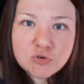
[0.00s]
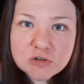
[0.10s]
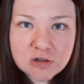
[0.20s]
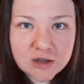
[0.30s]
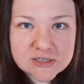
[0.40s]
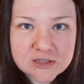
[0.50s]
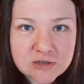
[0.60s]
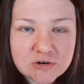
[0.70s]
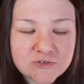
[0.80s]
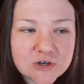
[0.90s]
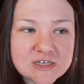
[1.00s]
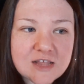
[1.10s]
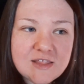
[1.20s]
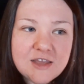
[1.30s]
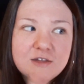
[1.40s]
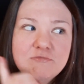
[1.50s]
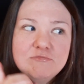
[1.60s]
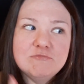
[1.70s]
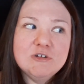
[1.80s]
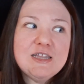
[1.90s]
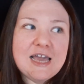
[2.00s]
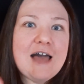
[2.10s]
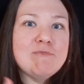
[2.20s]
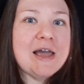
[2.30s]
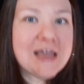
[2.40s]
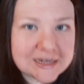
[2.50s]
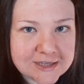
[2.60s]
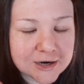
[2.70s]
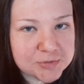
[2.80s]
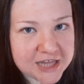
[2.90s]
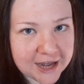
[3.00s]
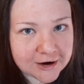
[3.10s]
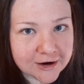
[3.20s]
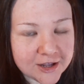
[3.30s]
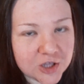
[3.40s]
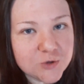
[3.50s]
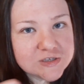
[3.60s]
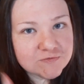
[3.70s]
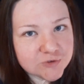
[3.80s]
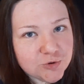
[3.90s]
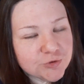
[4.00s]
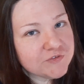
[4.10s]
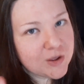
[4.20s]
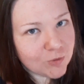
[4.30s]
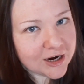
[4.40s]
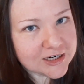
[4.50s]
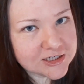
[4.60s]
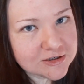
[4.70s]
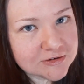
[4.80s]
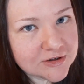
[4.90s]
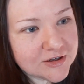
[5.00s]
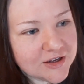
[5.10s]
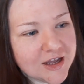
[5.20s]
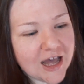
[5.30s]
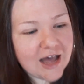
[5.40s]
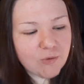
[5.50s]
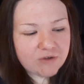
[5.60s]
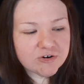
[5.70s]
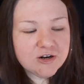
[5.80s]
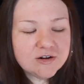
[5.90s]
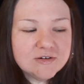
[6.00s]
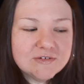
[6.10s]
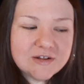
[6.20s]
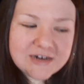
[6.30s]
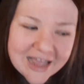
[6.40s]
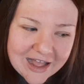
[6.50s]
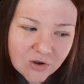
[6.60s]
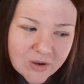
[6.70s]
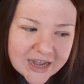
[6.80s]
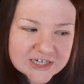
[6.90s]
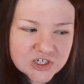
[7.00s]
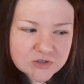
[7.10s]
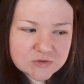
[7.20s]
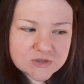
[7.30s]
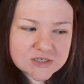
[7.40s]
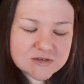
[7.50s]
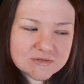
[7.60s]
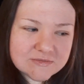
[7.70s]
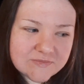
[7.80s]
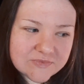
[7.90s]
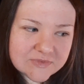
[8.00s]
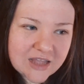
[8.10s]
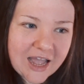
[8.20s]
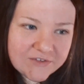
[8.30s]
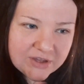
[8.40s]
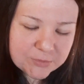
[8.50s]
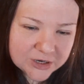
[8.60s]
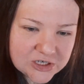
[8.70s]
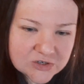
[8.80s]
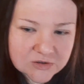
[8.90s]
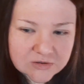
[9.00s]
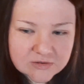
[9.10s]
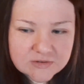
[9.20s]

knew the laws of the universe and they could really have my ass on a platter using voodoo if they wanted to. However, now I choose high vibrational